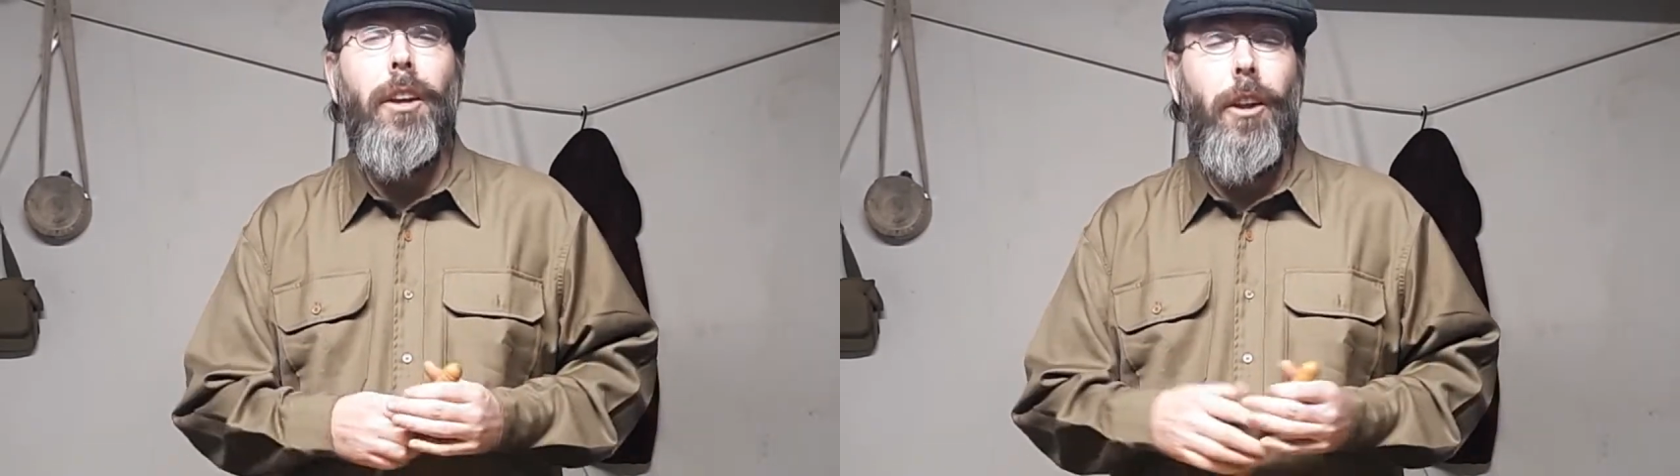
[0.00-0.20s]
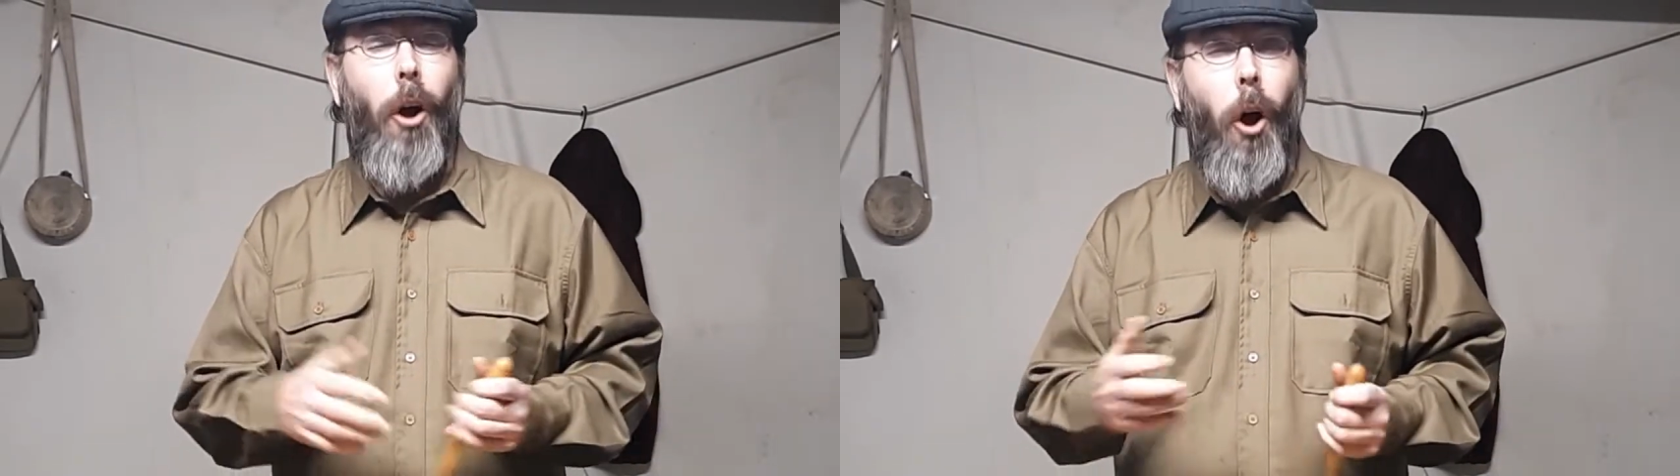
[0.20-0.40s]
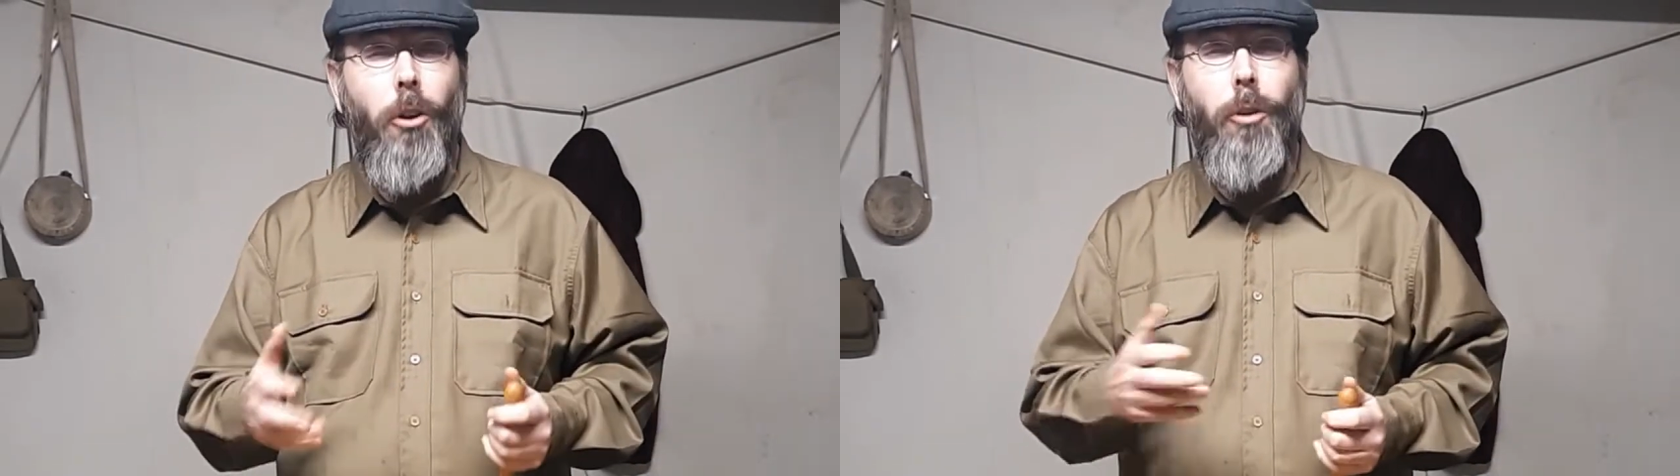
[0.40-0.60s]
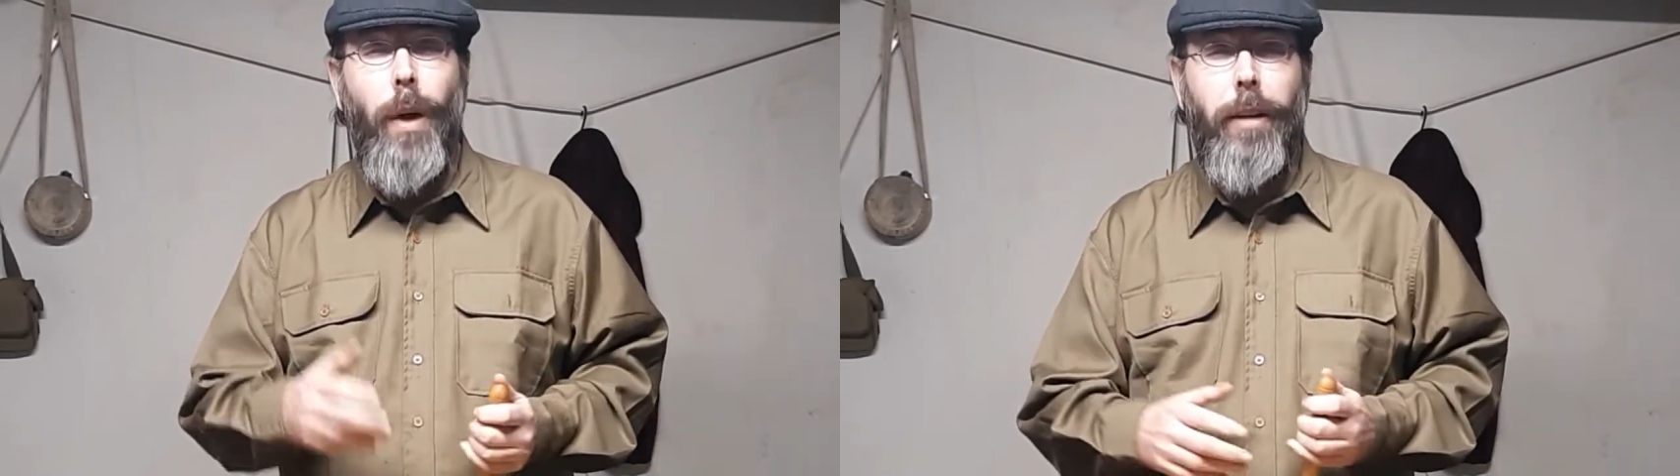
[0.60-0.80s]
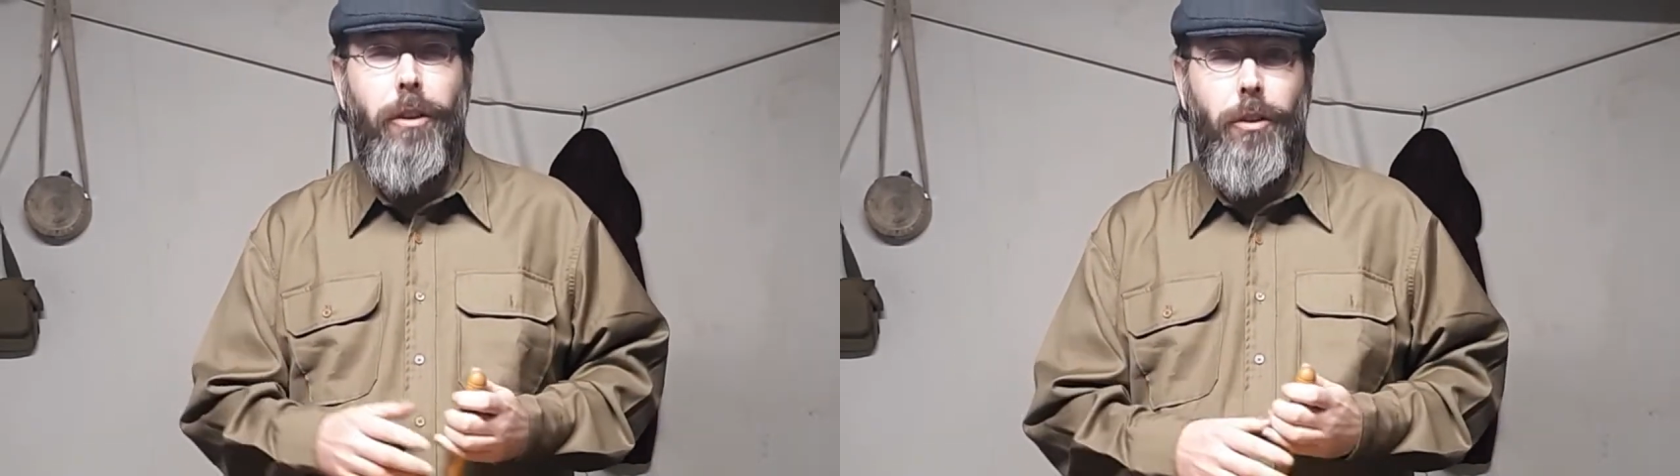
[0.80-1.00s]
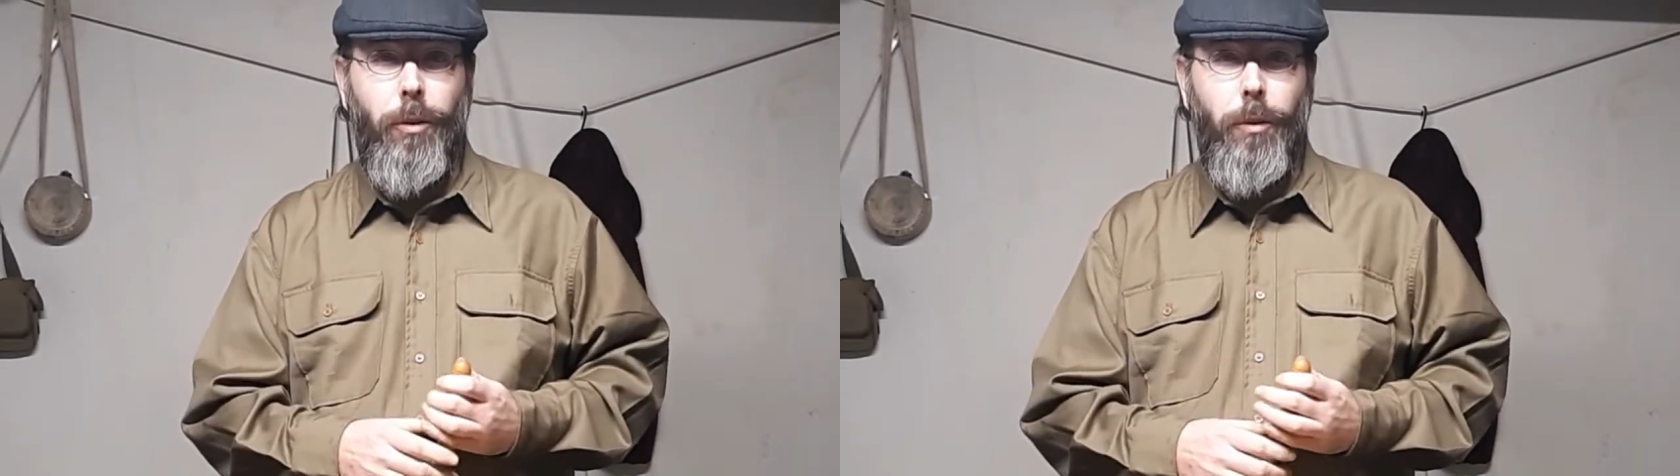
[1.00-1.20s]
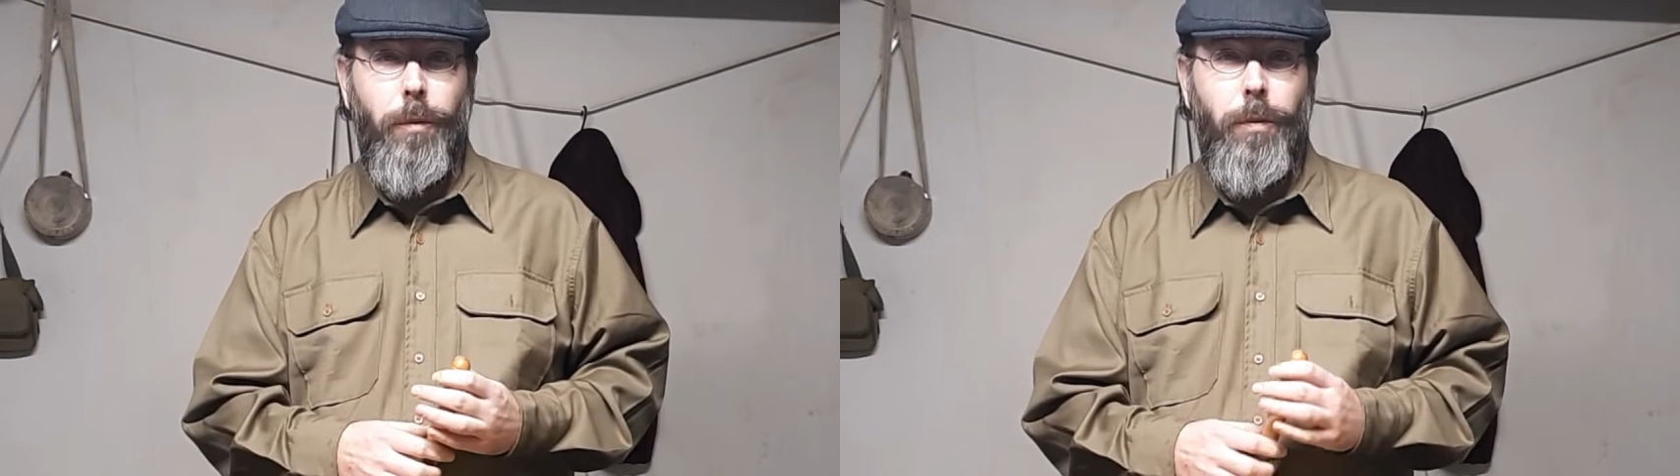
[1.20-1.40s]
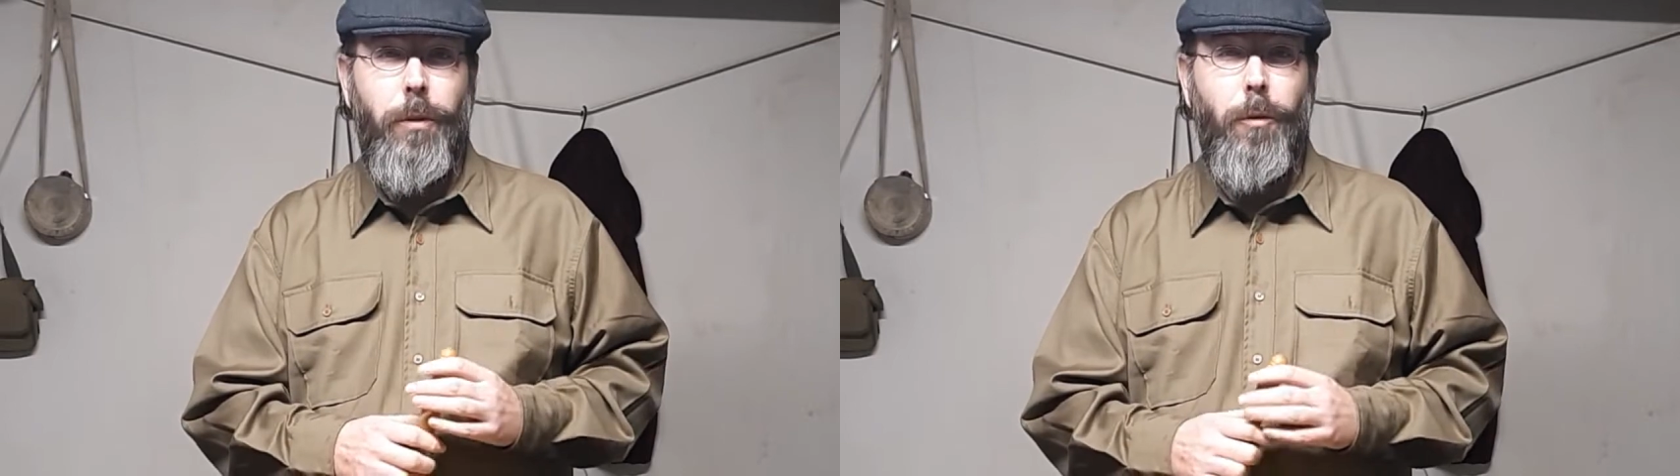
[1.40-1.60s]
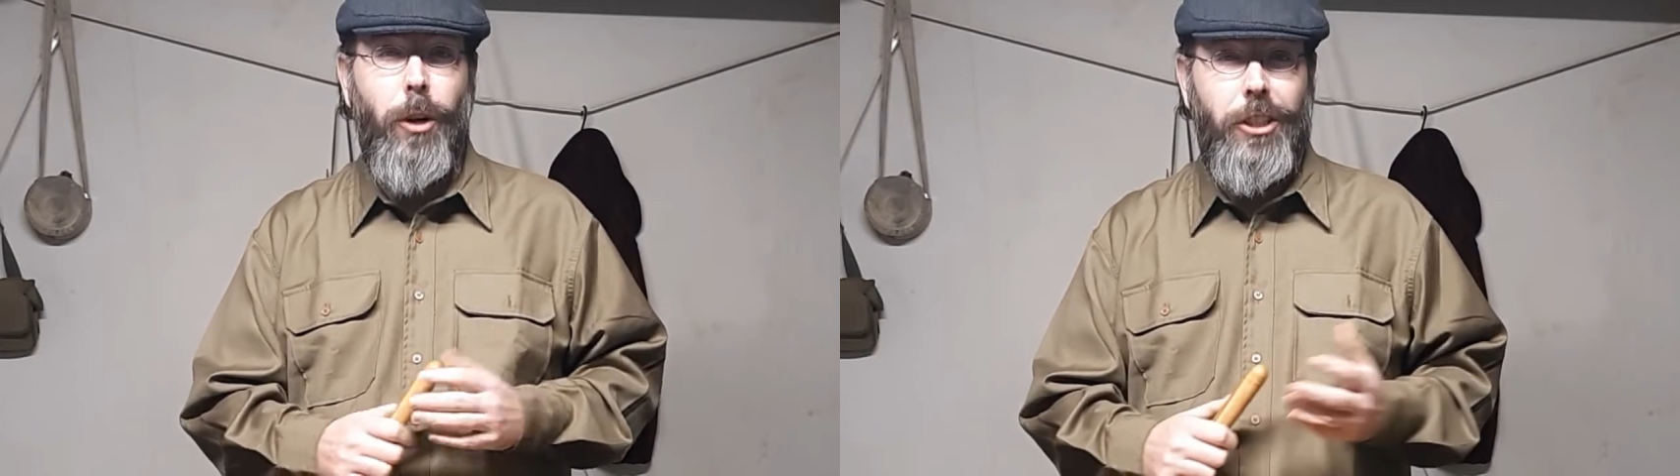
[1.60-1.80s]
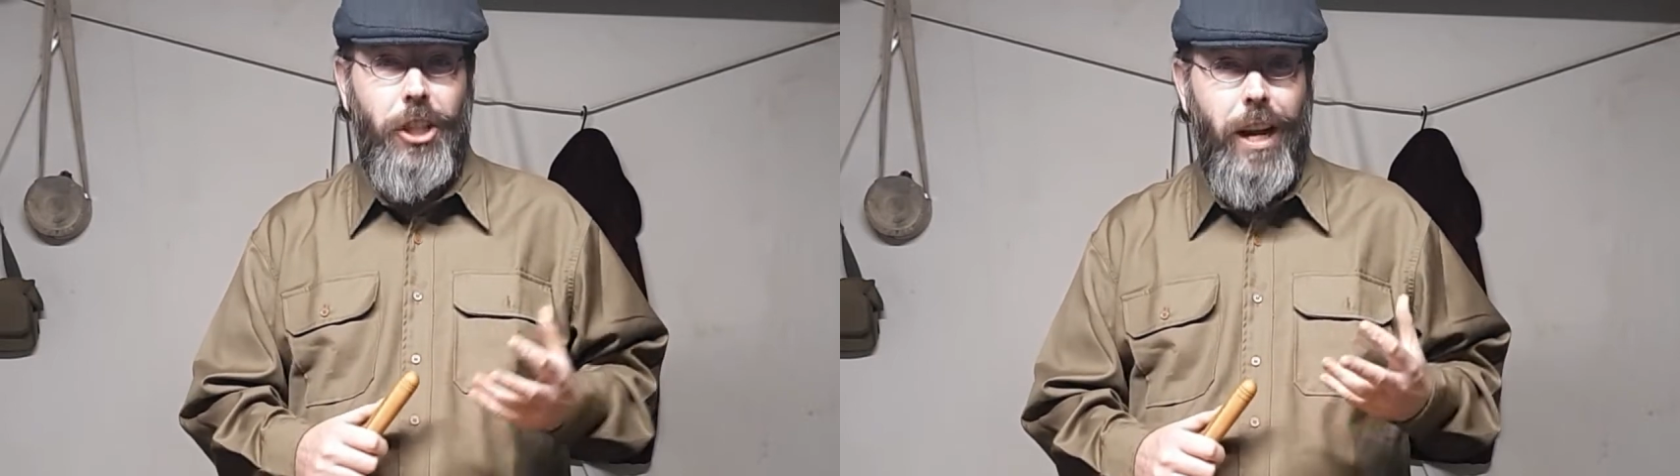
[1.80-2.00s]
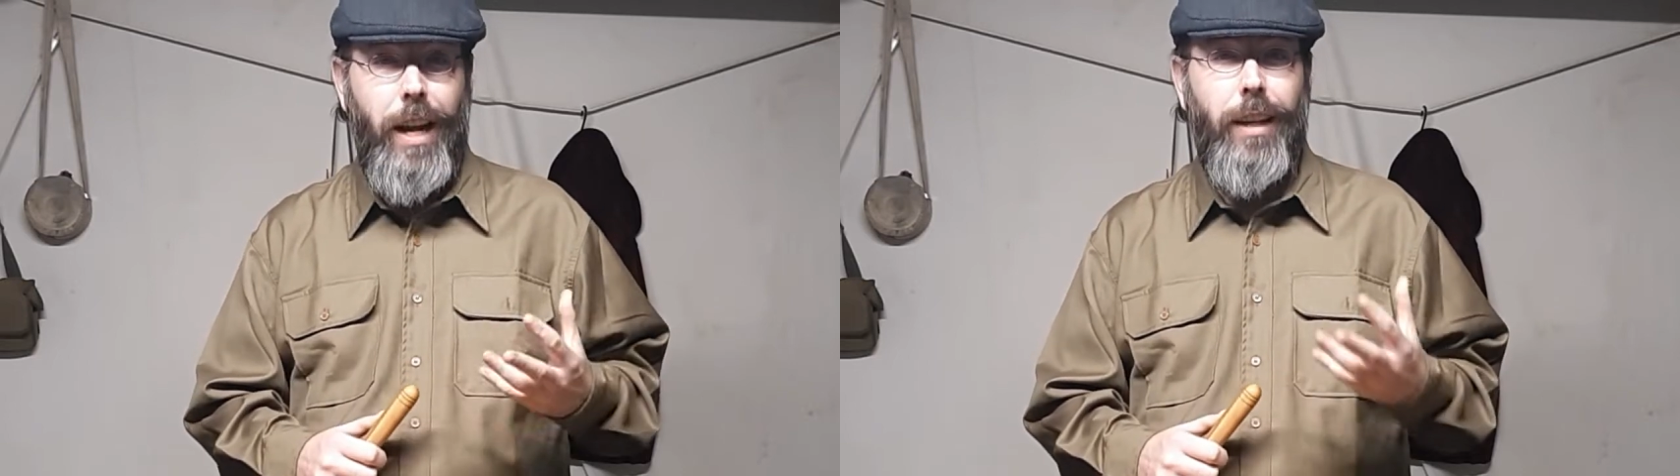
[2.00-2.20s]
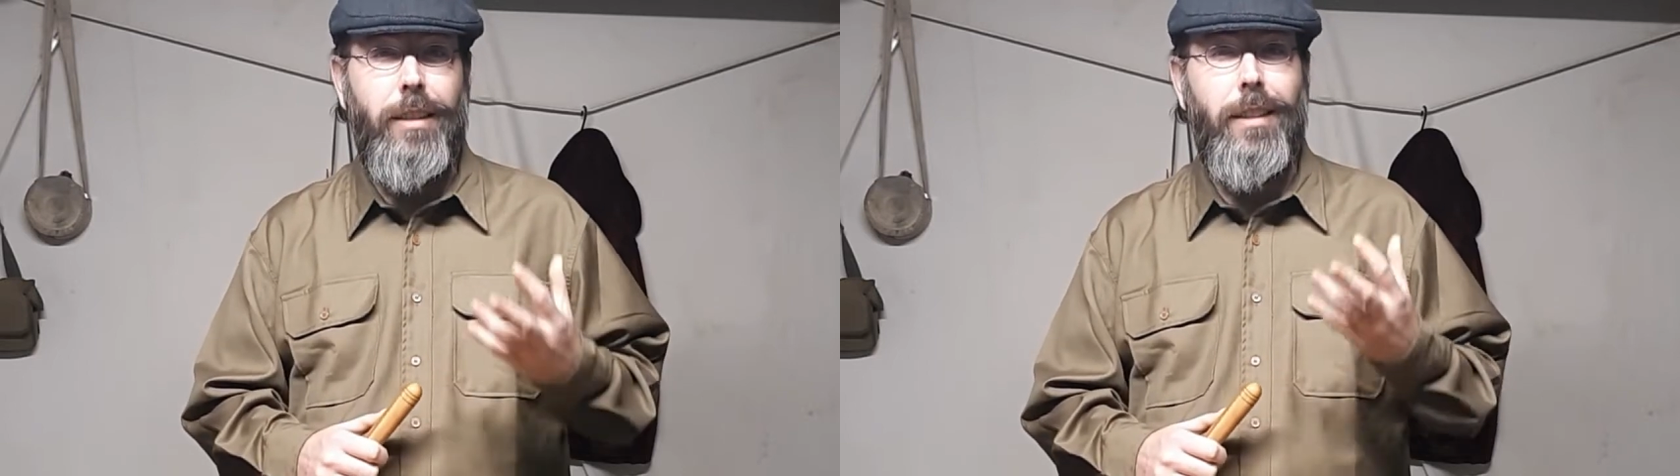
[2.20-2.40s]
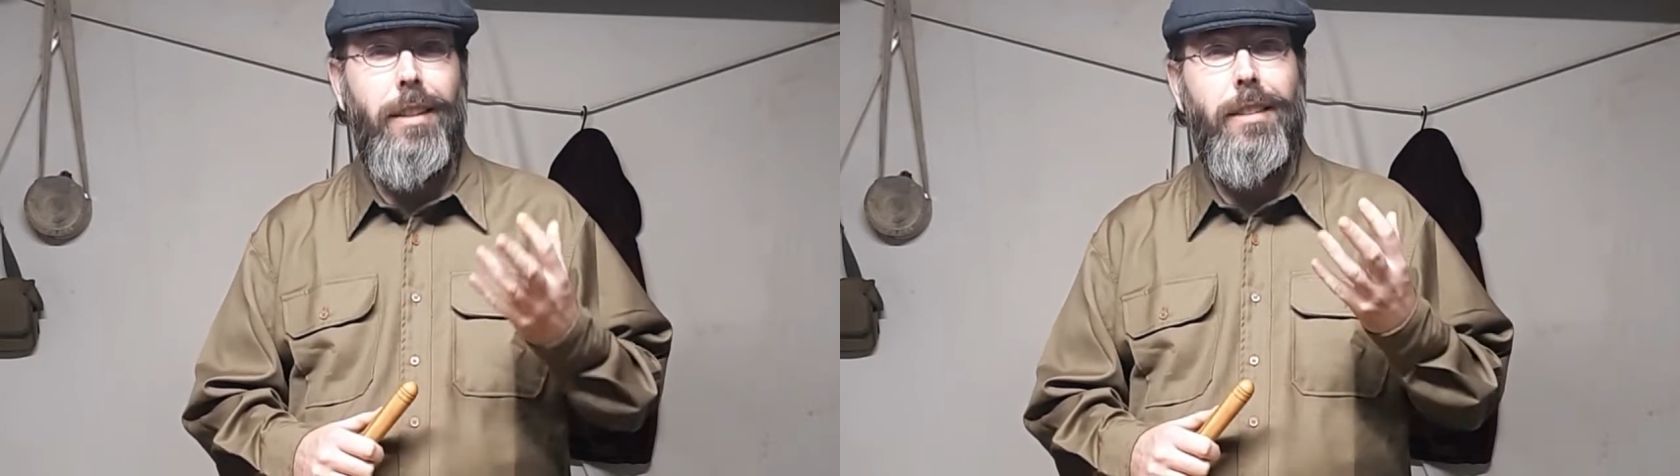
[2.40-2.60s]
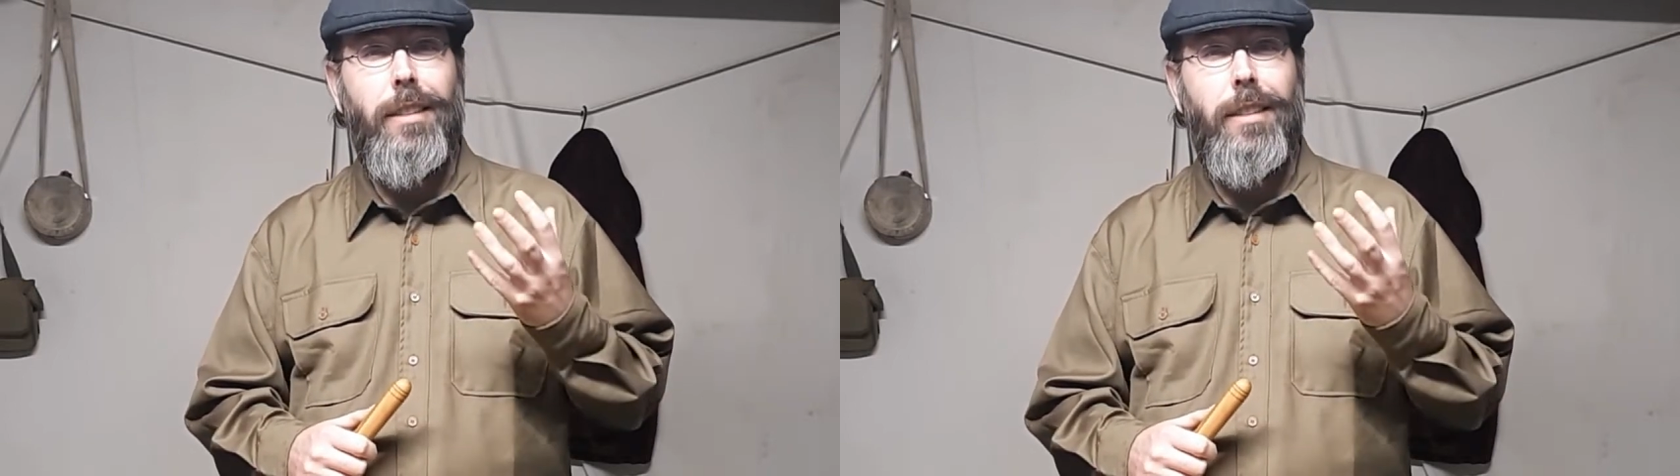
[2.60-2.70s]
And all you have to do for a chance